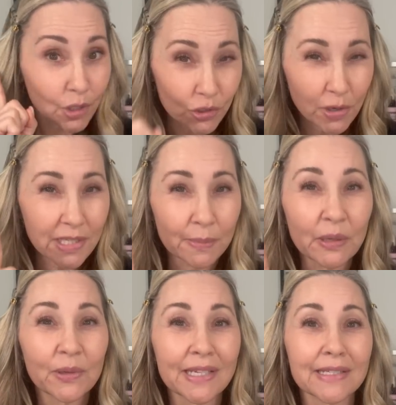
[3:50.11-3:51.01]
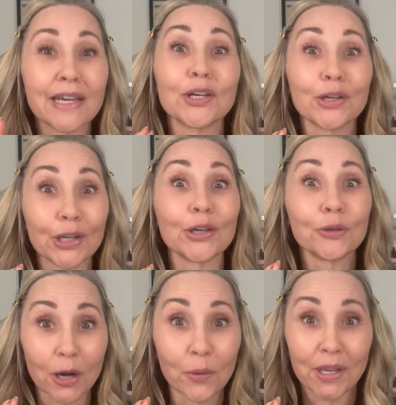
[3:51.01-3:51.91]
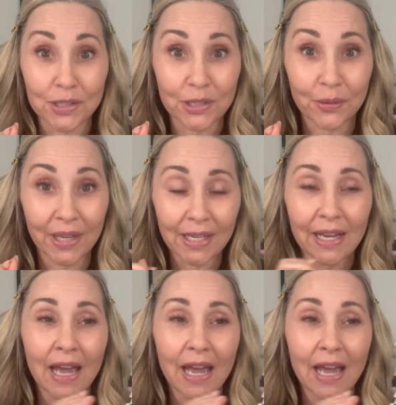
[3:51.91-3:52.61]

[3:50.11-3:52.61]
Trust me when I say you're going to grow into it.